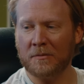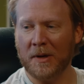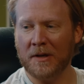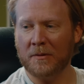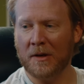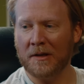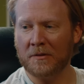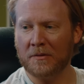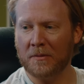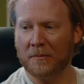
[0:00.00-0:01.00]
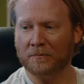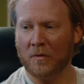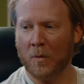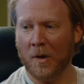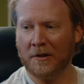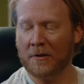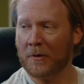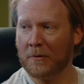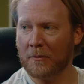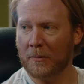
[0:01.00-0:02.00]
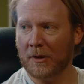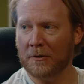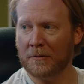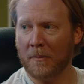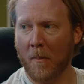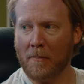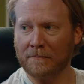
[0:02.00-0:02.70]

is Pennywise walking around with a balloon.